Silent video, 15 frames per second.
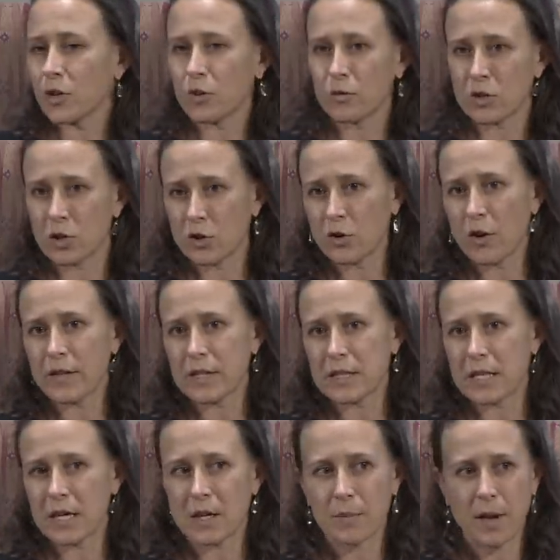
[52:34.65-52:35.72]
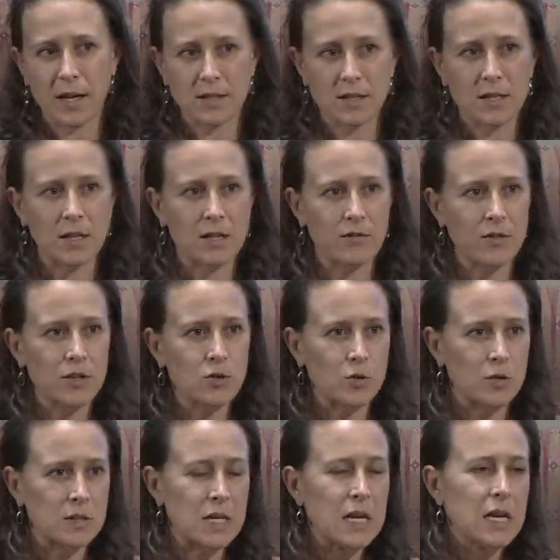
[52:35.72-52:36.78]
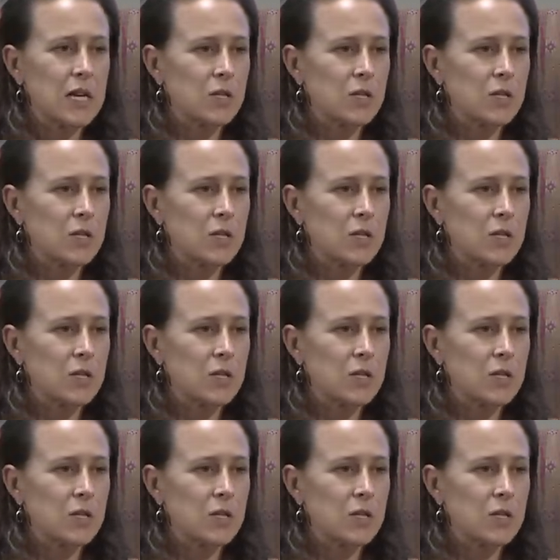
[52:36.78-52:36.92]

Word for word: going to return all this data back to the individuals.